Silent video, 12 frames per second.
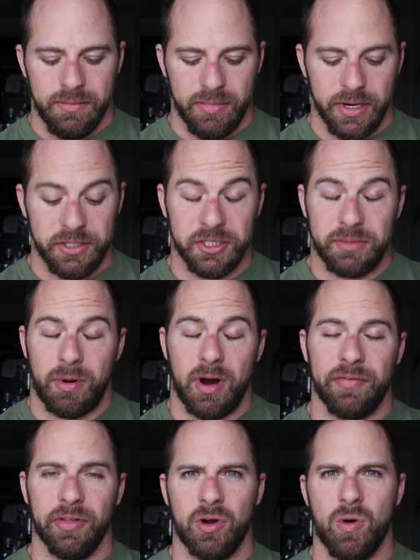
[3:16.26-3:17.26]
But it's just
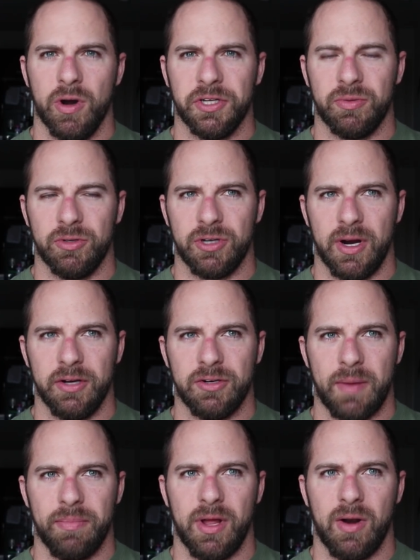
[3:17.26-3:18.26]
par for the course. We're trying to
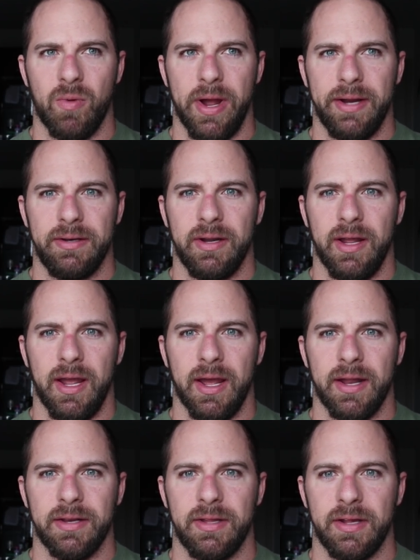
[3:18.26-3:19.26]
drop a lot of weight,
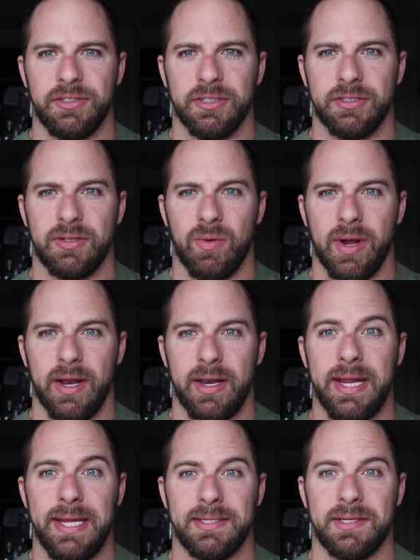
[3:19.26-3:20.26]
and that's just the way it
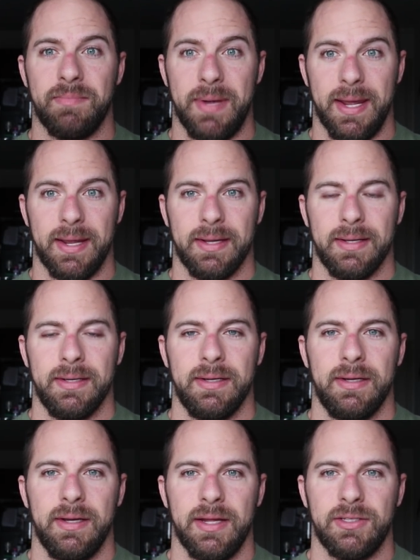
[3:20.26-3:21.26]
needs to be.
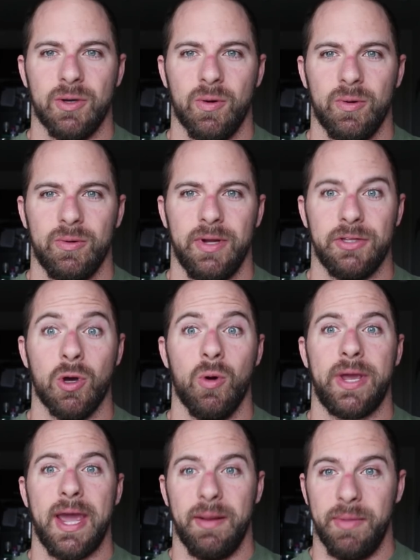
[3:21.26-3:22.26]
It's, a, it's
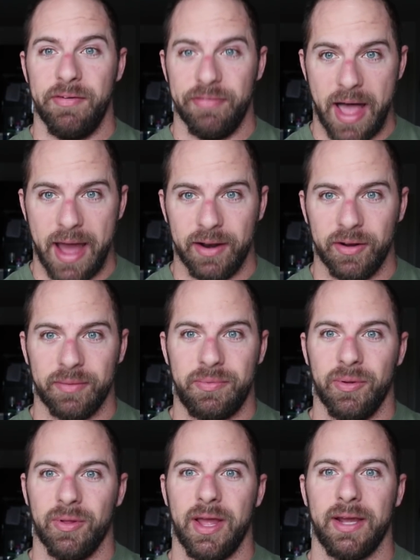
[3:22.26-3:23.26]
okay to be flat. I know
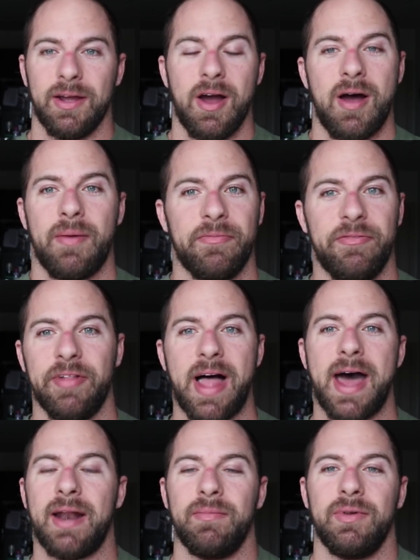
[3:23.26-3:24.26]
people are like, oh, I'm
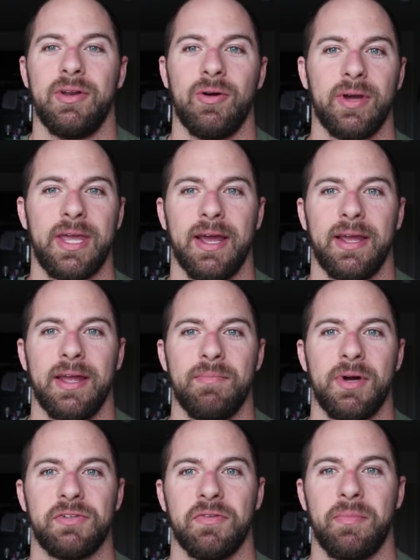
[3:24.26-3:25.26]
flat, I don't can't get
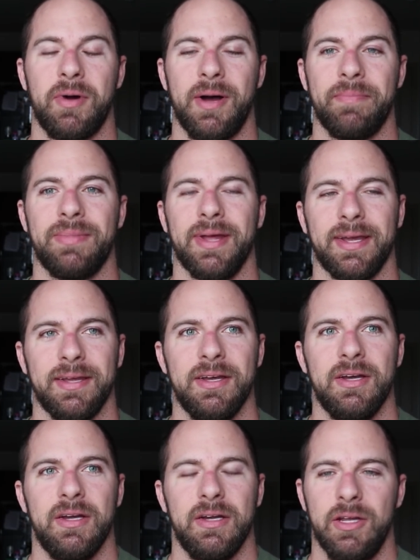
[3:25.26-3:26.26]
much of a pump. Like,
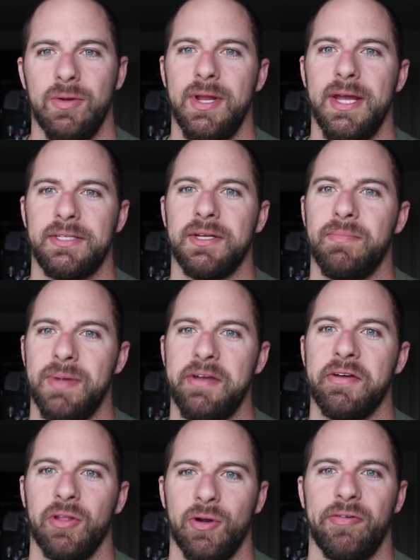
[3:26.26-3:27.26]
you need to
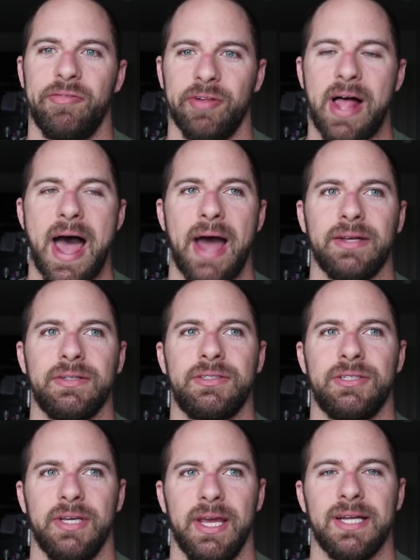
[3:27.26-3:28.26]
be a little flat
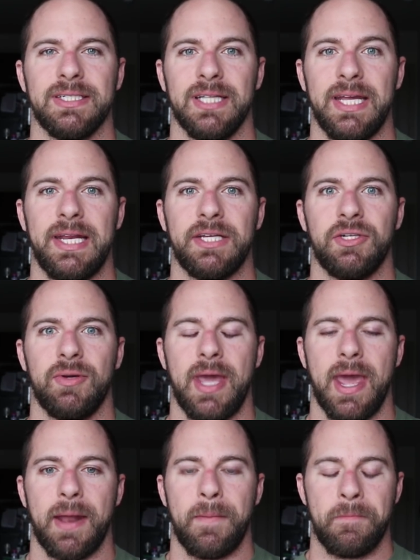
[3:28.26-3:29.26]
to get as lean as you
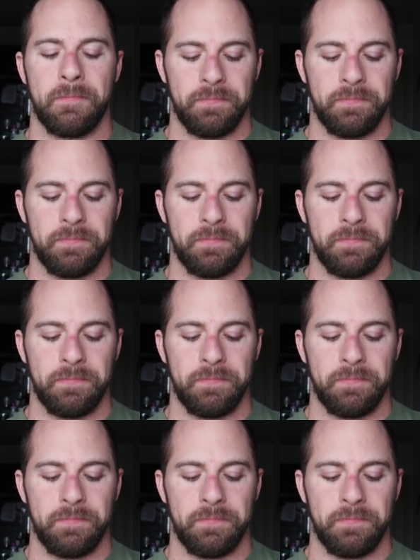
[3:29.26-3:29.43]
can.